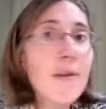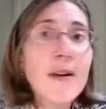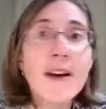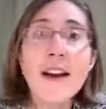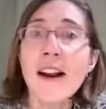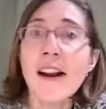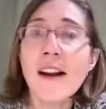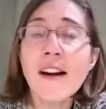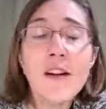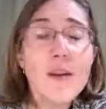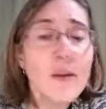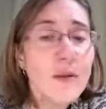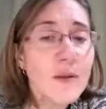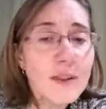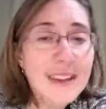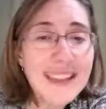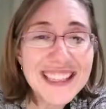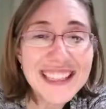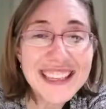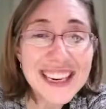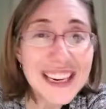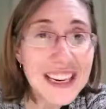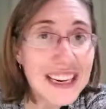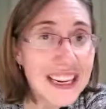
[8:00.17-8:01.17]
but I don't
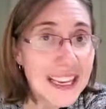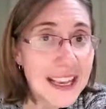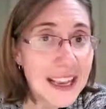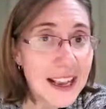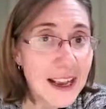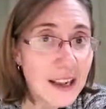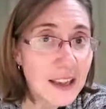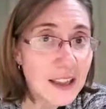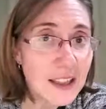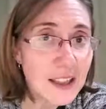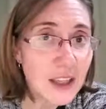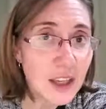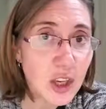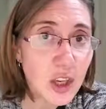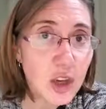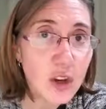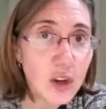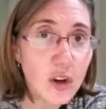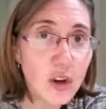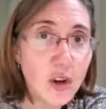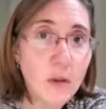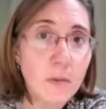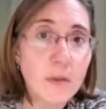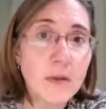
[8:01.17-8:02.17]
see any x
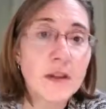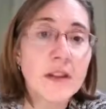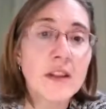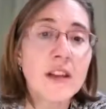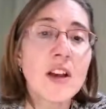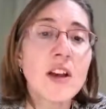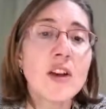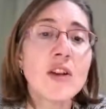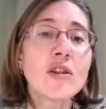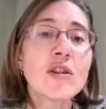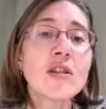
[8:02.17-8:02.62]
cubes.